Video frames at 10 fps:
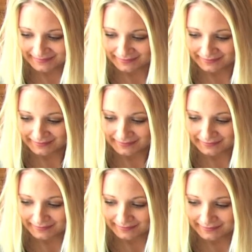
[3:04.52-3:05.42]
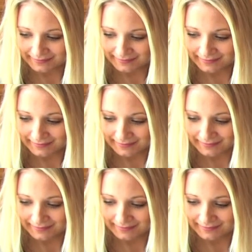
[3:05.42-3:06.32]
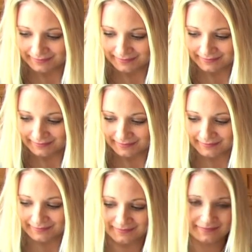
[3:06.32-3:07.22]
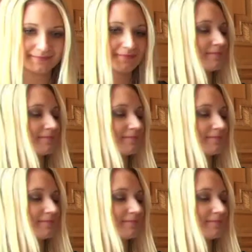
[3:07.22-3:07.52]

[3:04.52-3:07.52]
(silent)